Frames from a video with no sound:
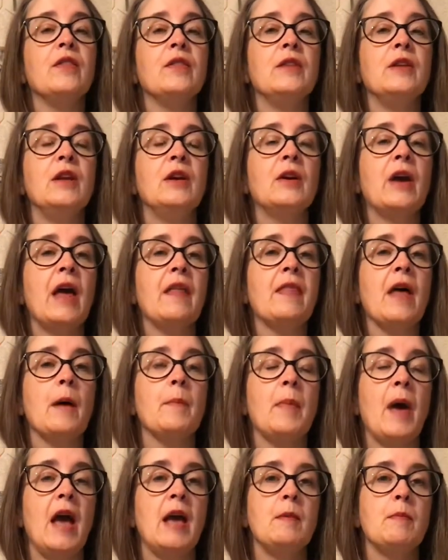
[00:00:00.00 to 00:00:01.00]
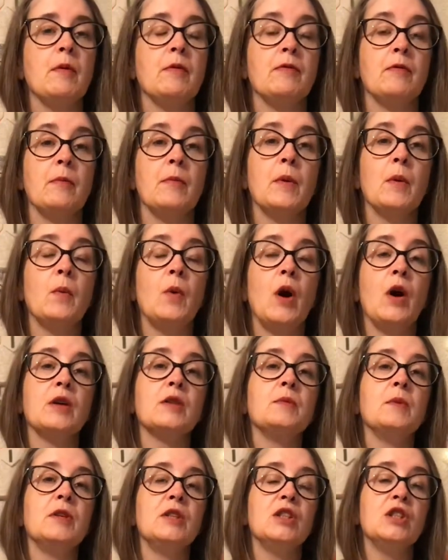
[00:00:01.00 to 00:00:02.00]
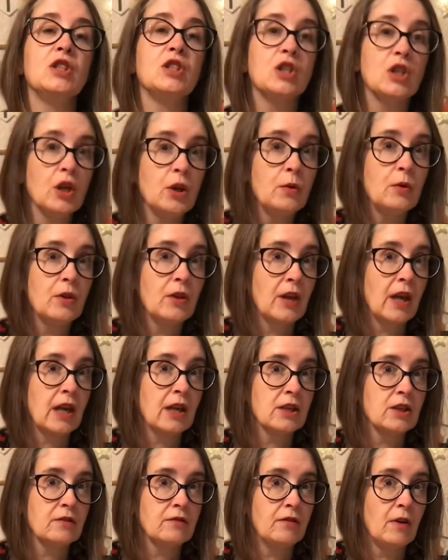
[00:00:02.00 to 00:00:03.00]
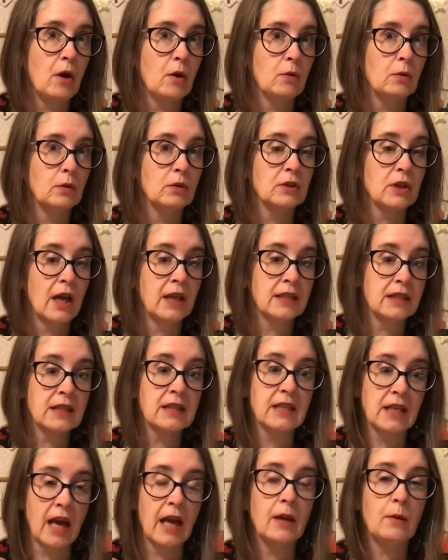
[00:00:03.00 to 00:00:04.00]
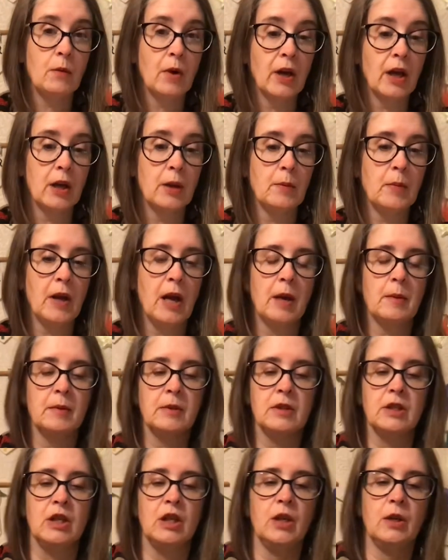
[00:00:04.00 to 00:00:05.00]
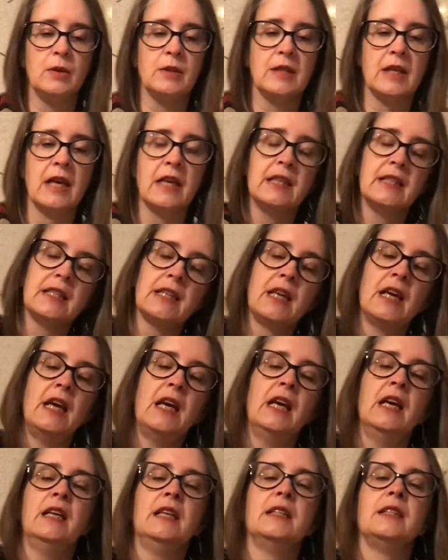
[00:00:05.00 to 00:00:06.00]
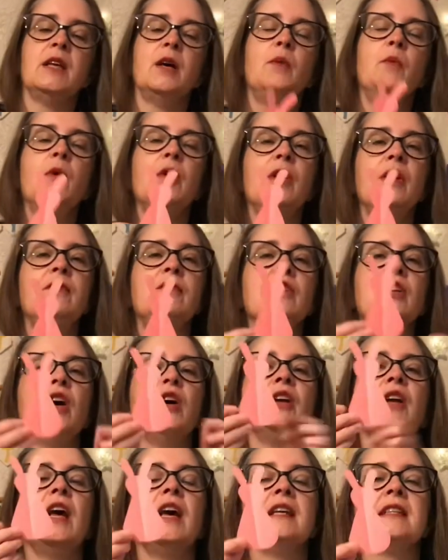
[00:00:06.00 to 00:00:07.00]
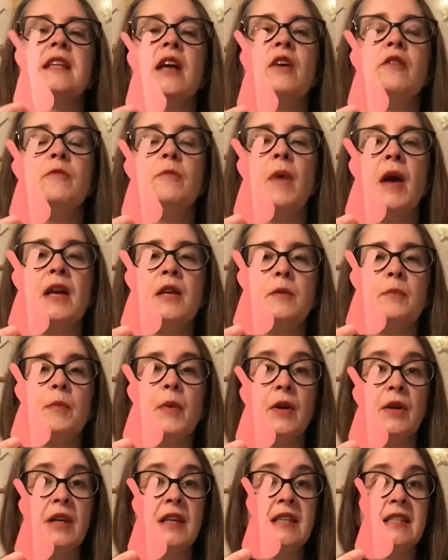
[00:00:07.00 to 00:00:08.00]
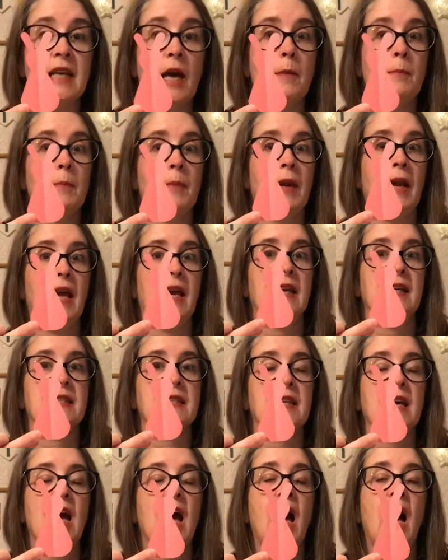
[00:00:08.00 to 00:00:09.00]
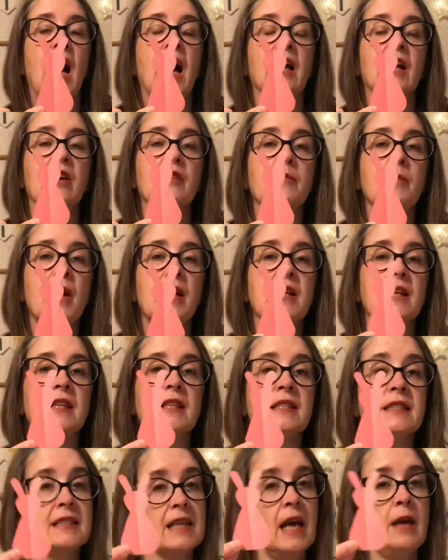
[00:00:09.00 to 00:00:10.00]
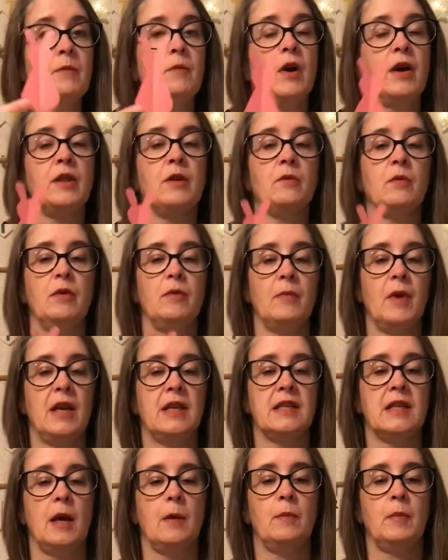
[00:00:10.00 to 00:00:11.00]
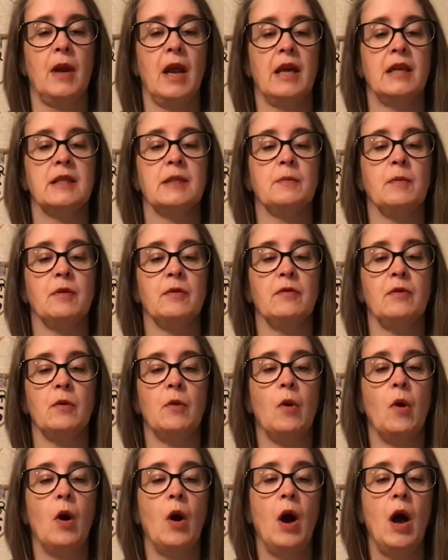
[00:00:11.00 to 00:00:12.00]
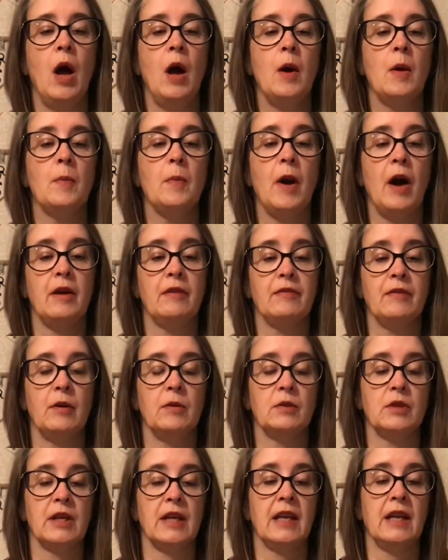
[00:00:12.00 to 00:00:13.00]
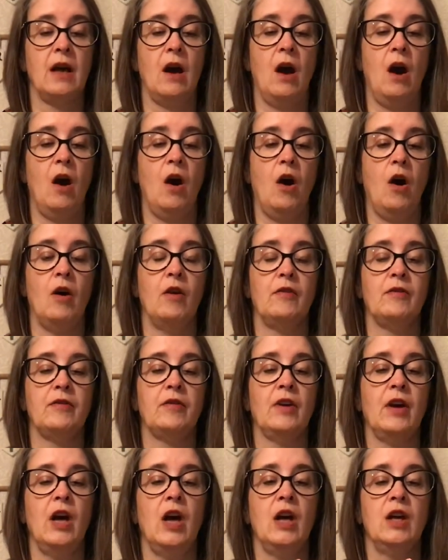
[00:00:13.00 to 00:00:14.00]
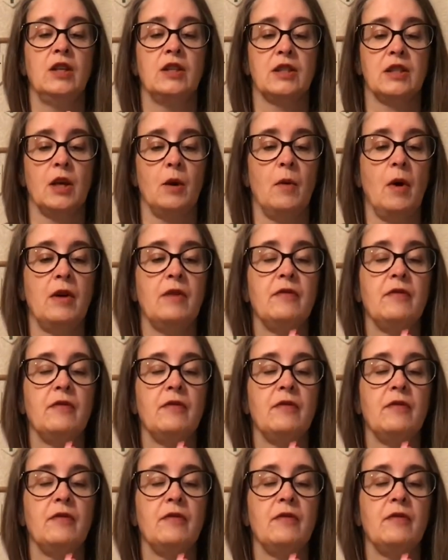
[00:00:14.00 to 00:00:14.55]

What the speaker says: you get that paper from the works which is too thick to fold, and today we're going to be able to use it. So what I've done is I've made a bunny template, and I've made it the same way that we've made templates before, by folding in half. So I